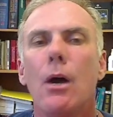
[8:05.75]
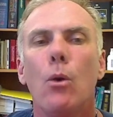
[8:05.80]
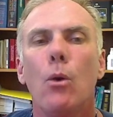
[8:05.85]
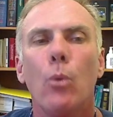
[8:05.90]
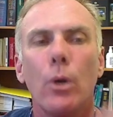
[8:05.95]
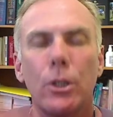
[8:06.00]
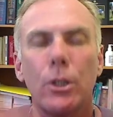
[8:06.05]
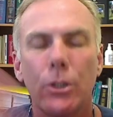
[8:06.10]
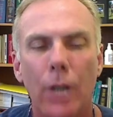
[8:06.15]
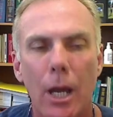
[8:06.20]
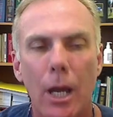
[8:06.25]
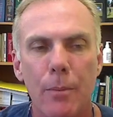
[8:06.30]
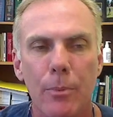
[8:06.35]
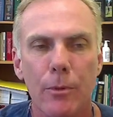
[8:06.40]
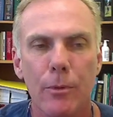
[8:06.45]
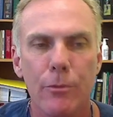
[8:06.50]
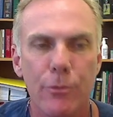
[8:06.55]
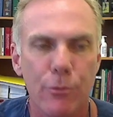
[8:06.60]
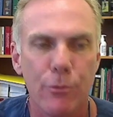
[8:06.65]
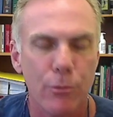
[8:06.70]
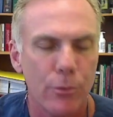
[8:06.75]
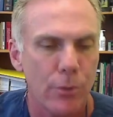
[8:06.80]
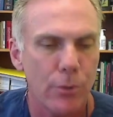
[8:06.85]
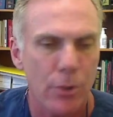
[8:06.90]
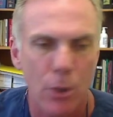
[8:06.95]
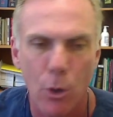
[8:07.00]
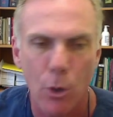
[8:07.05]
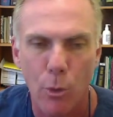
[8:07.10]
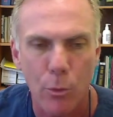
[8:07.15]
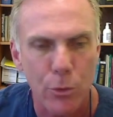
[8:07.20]
What type of,
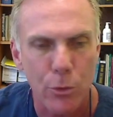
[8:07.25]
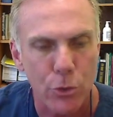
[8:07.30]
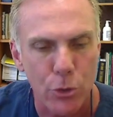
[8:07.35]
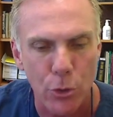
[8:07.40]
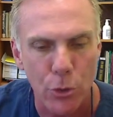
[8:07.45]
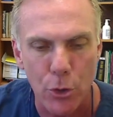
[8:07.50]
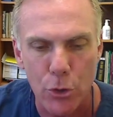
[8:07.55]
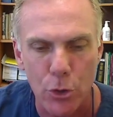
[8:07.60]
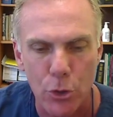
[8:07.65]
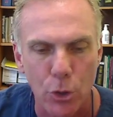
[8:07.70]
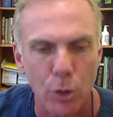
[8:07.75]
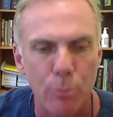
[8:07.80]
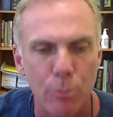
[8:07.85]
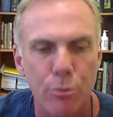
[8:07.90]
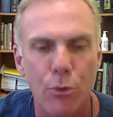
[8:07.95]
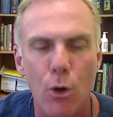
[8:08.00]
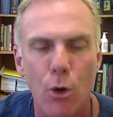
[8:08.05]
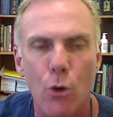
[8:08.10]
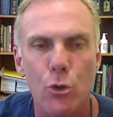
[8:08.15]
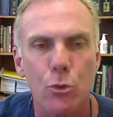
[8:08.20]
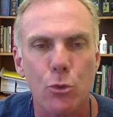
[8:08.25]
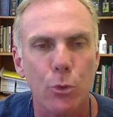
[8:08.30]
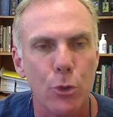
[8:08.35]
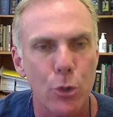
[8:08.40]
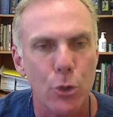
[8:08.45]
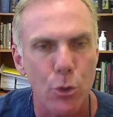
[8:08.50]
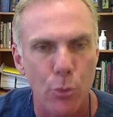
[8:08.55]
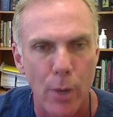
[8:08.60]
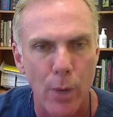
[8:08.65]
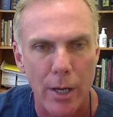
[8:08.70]
surgical approach would
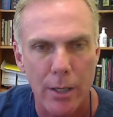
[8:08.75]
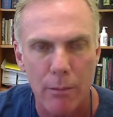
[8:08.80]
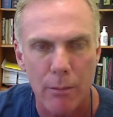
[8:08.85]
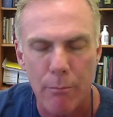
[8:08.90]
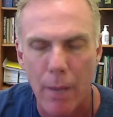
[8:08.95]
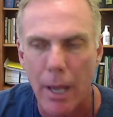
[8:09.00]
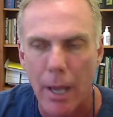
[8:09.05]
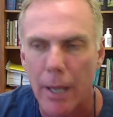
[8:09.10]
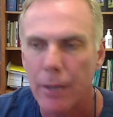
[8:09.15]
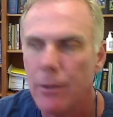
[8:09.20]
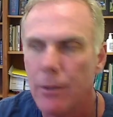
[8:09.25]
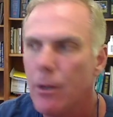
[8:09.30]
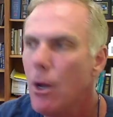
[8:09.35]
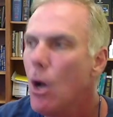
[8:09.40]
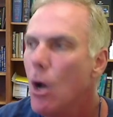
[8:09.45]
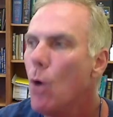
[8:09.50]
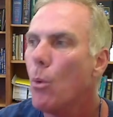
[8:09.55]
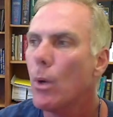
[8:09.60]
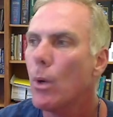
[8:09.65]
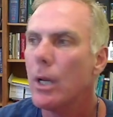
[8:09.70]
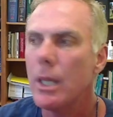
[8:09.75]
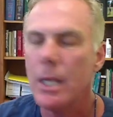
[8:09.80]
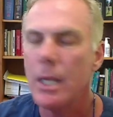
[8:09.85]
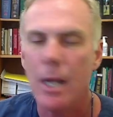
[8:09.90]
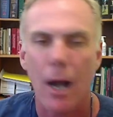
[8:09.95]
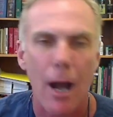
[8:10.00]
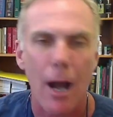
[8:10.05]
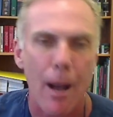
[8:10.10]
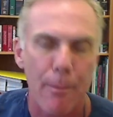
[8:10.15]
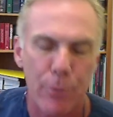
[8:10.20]
you recommend? What are the
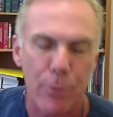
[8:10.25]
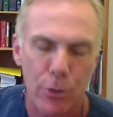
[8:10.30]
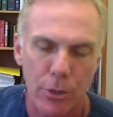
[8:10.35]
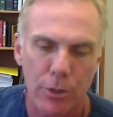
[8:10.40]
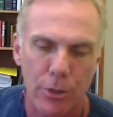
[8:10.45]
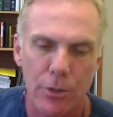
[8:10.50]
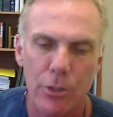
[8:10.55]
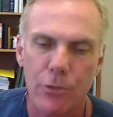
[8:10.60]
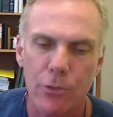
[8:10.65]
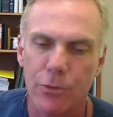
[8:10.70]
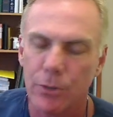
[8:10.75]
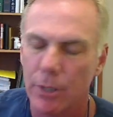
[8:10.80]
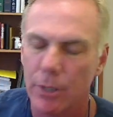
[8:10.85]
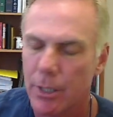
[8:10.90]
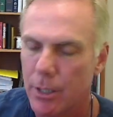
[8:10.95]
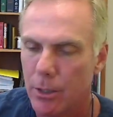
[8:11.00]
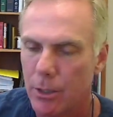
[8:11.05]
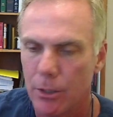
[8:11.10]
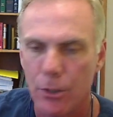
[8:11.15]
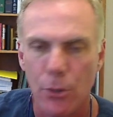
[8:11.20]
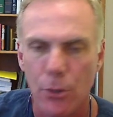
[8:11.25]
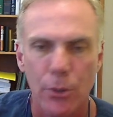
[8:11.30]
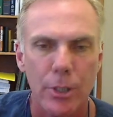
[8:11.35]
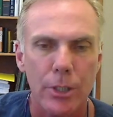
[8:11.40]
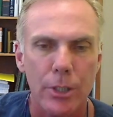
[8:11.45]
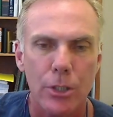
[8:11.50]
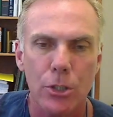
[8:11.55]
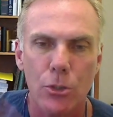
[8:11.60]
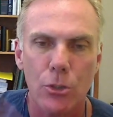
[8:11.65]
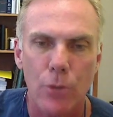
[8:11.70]
options? Follicular unit
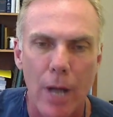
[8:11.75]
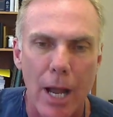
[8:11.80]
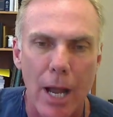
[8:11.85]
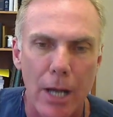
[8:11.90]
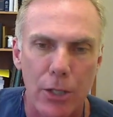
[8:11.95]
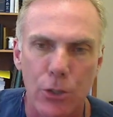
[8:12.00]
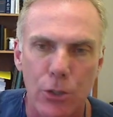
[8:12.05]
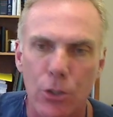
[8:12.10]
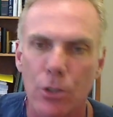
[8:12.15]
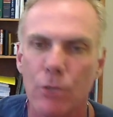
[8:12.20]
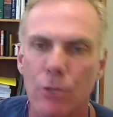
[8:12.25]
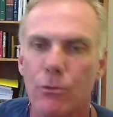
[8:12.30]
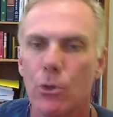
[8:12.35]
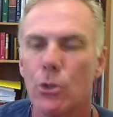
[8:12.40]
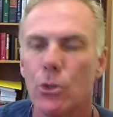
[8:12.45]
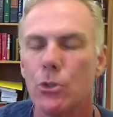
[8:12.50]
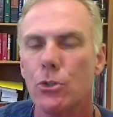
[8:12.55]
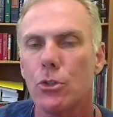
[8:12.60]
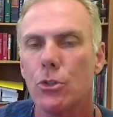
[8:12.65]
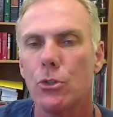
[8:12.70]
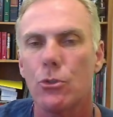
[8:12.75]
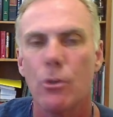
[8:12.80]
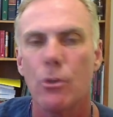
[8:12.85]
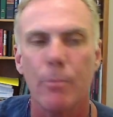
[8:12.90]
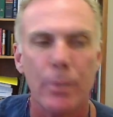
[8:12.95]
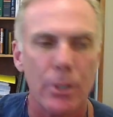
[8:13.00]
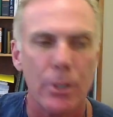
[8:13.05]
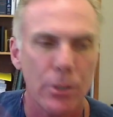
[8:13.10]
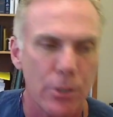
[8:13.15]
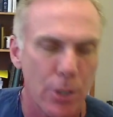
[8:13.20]
extraction versus strip
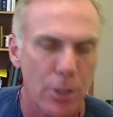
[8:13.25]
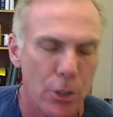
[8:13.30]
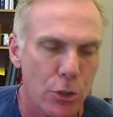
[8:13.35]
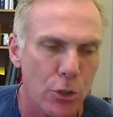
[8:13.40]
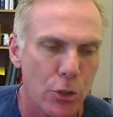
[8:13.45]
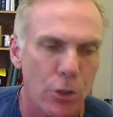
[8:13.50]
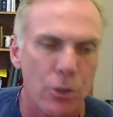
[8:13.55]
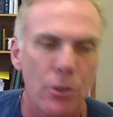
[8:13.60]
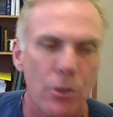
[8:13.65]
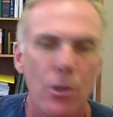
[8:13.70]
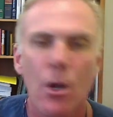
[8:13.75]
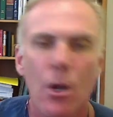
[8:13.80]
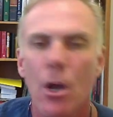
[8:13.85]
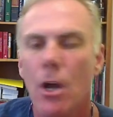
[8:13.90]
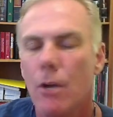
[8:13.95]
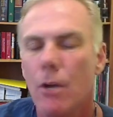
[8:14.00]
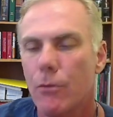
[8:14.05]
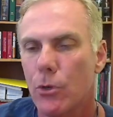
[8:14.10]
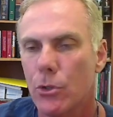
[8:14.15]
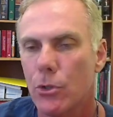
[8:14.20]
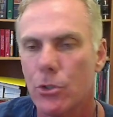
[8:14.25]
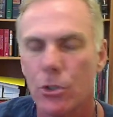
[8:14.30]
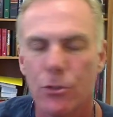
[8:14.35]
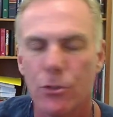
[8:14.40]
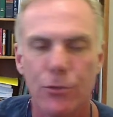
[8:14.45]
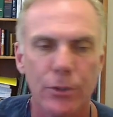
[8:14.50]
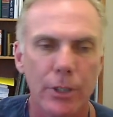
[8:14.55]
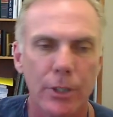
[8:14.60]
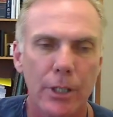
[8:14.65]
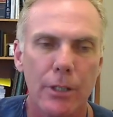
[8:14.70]
excision versus
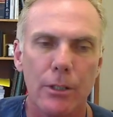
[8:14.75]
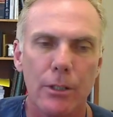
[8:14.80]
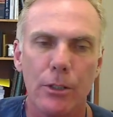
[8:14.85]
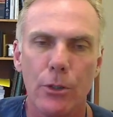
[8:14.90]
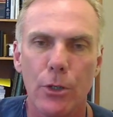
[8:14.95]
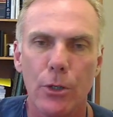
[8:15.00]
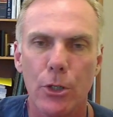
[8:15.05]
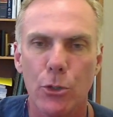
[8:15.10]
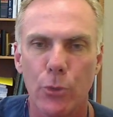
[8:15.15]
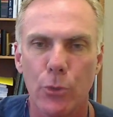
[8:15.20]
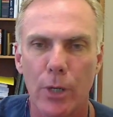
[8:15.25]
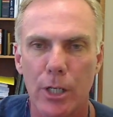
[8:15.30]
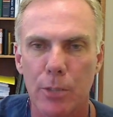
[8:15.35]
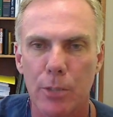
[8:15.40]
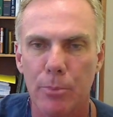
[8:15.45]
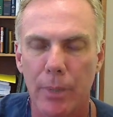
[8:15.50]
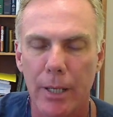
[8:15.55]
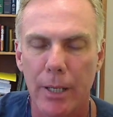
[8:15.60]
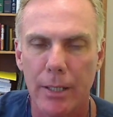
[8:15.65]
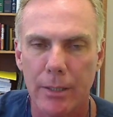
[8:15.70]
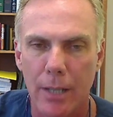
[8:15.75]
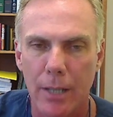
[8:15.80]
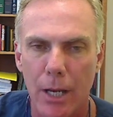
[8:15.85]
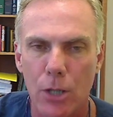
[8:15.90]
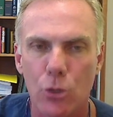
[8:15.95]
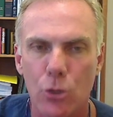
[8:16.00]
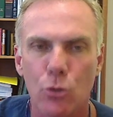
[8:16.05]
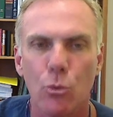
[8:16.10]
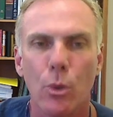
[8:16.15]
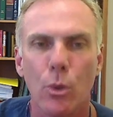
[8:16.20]
follicular unit
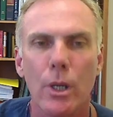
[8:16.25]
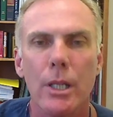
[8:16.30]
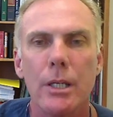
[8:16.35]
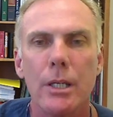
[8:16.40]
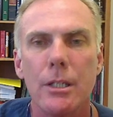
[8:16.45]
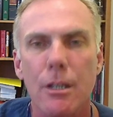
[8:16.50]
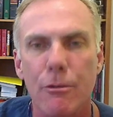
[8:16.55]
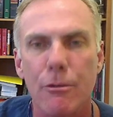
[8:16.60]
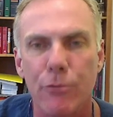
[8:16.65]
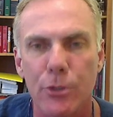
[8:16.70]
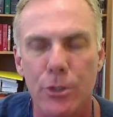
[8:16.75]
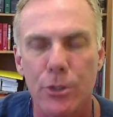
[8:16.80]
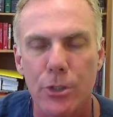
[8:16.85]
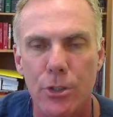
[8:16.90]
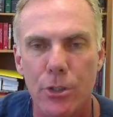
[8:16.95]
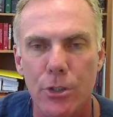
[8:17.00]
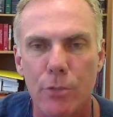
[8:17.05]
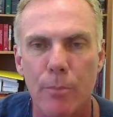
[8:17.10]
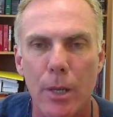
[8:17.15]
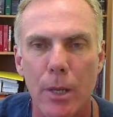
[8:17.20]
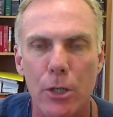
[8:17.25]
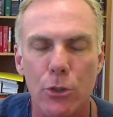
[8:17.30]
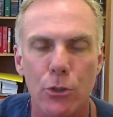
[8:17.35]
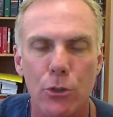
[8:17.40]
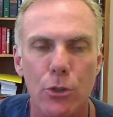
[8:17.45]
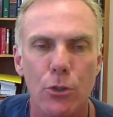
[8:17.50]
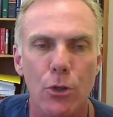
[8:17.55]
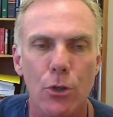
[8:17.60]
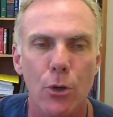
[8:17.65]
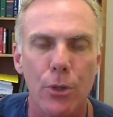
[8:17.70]
transplantation. What are the differences? Make sure
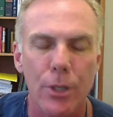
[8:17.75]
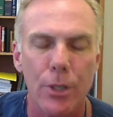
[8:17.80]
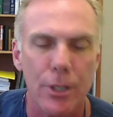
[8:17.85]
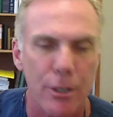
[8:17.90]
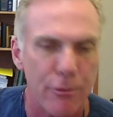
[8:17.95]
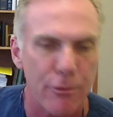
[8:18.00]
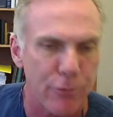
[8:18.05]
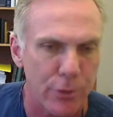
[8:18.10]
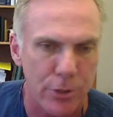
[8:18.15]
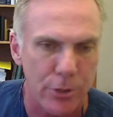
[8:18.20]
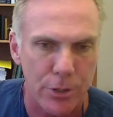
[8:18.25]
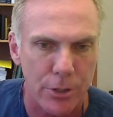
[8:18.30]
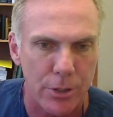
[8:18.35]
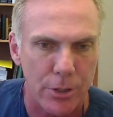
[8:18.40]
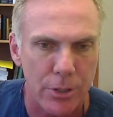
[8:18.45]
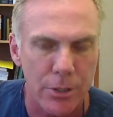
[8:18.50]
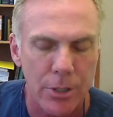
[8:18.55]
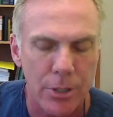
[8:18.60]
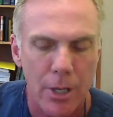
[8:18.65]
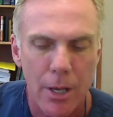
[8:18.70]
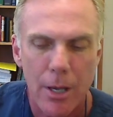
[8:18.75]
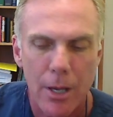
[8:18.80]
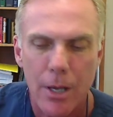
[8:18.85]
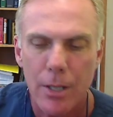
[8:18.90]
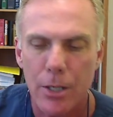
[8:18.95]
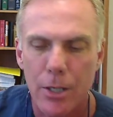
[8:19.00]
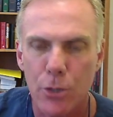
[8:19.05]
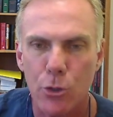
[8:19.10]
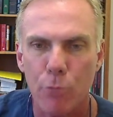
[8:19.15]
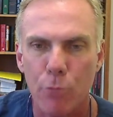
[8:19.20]
you know the differences.
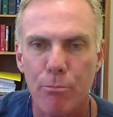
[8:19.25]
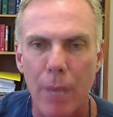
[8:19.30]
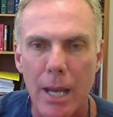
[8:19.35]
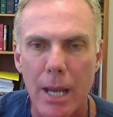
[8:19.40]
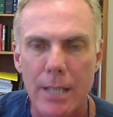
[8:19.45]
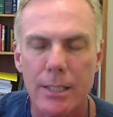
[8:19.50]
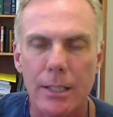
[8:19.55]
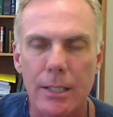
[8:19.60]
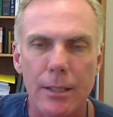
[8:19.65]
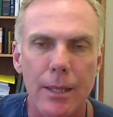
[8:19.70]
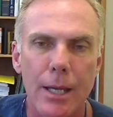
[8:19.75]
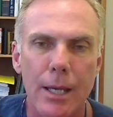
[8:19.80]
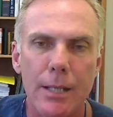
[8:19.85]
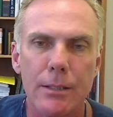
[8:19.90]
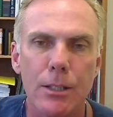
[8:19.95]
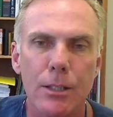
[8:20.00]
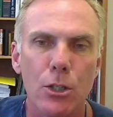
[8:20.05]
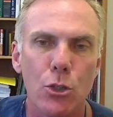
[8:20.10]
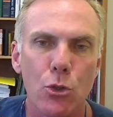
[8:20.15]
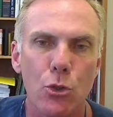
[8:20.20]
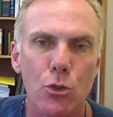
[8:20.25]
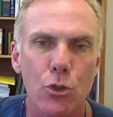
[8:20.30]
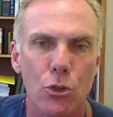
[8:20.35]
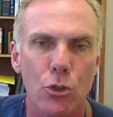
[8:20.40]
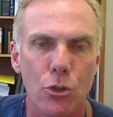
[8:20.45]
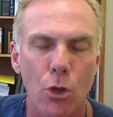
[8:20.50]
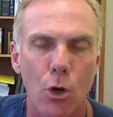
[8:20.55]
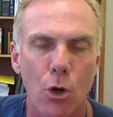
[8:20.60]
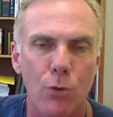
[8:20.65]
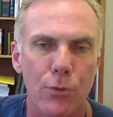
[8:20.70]
These are basic things that you should
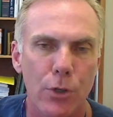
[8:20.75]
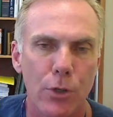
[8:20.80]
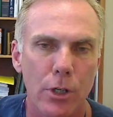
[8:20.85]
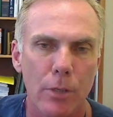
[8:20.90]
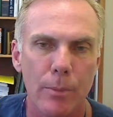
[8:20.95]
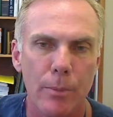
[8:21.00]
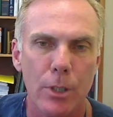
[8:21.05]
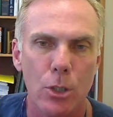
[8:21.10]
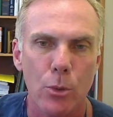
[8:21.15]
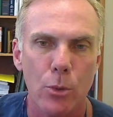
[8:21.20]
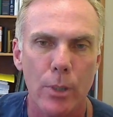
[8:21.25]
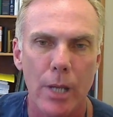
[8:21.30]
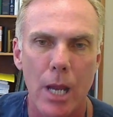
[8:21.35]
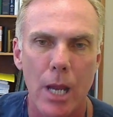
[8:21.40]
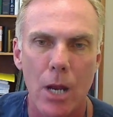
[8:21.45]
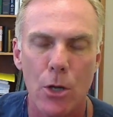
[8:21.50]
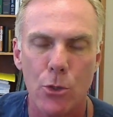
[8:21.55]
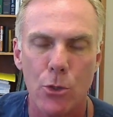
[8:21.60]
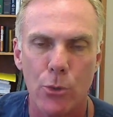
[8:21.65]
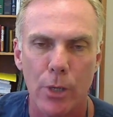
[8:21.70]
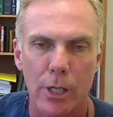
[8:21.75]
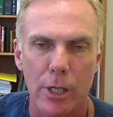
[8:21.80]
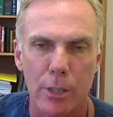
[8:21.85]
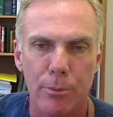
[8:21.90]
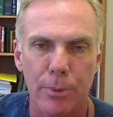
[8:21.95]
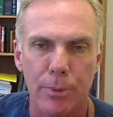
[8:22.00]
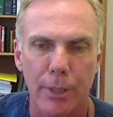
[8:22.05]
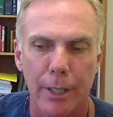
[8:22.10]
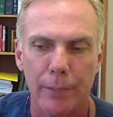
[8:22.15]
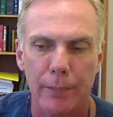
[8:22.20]
know if you're going to be doing hair
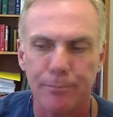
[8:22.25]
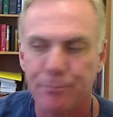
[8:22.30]
transplant.